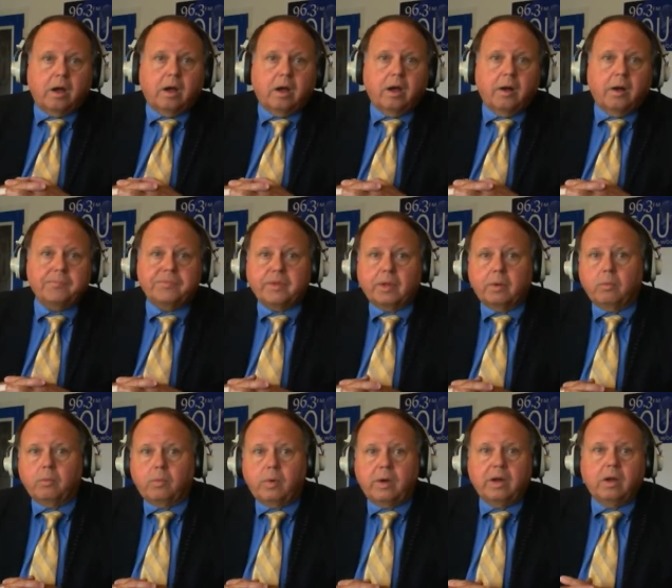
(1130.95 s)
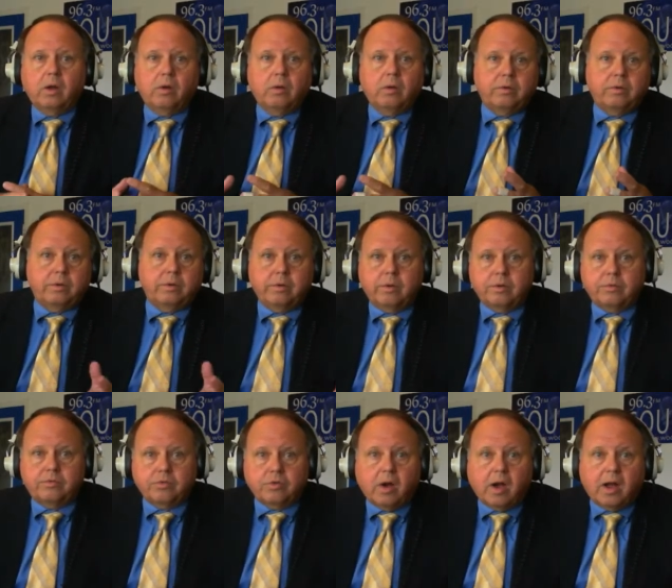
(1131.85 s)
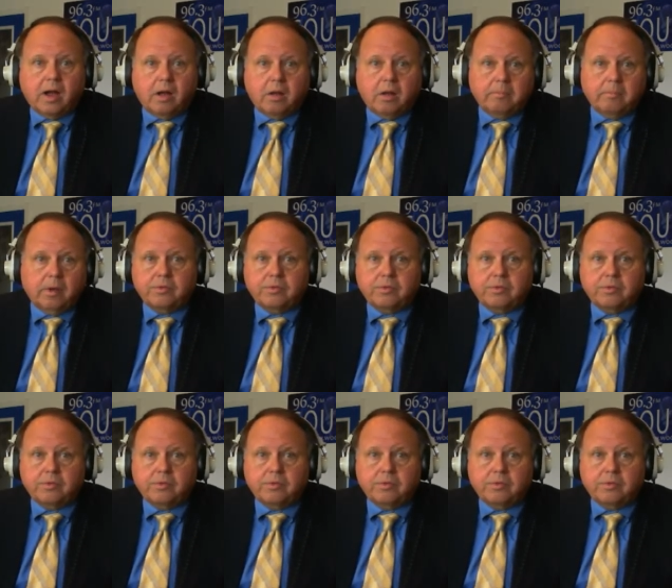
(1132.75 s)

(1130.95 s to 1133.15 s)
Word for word: Uh, we go to a trial.